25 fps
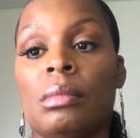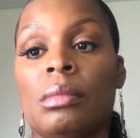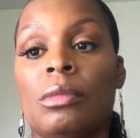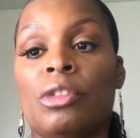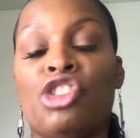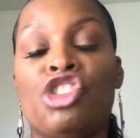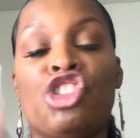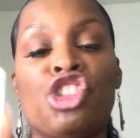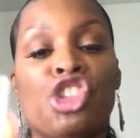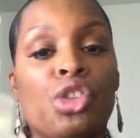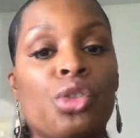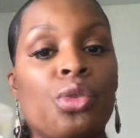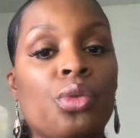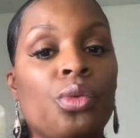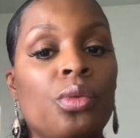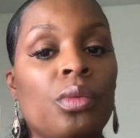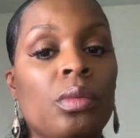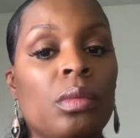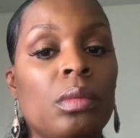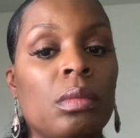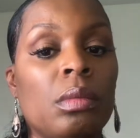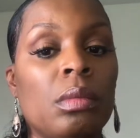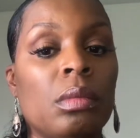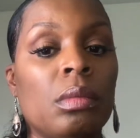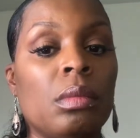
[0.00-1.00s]

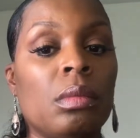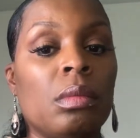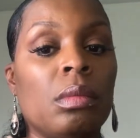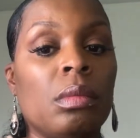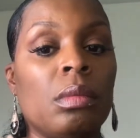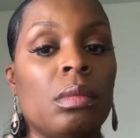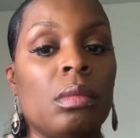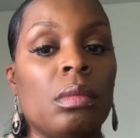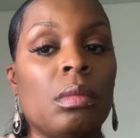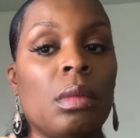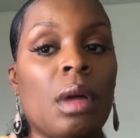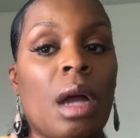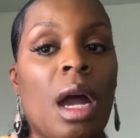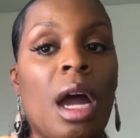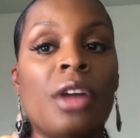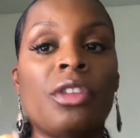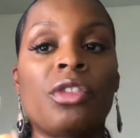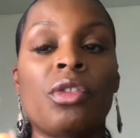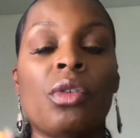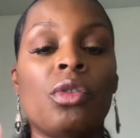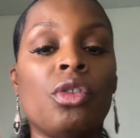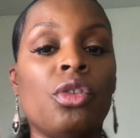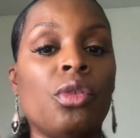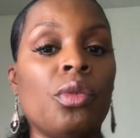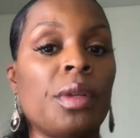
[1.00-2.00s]
June. I
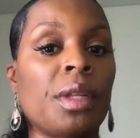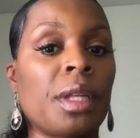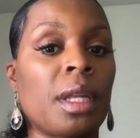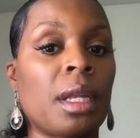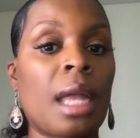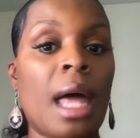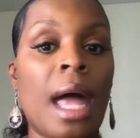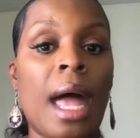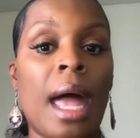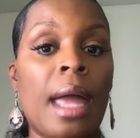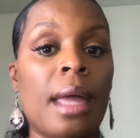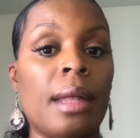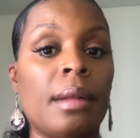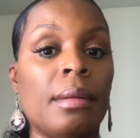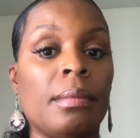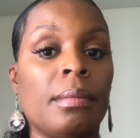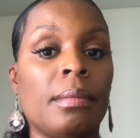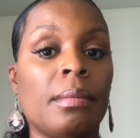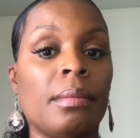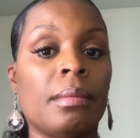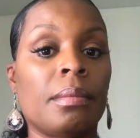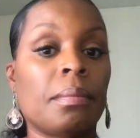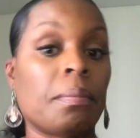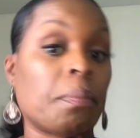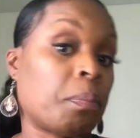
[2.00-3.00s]
don't use a lot
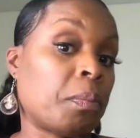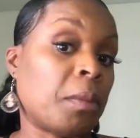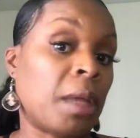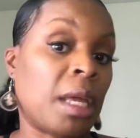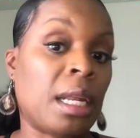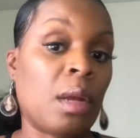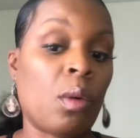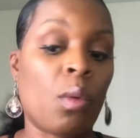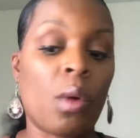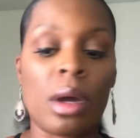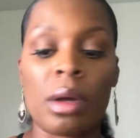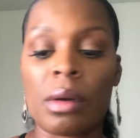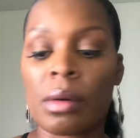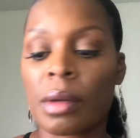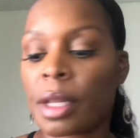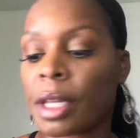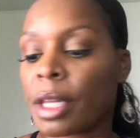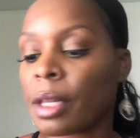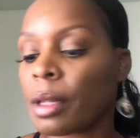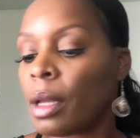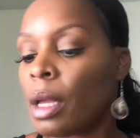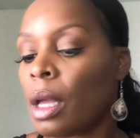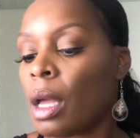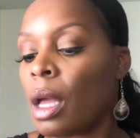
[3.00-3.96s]
and it works.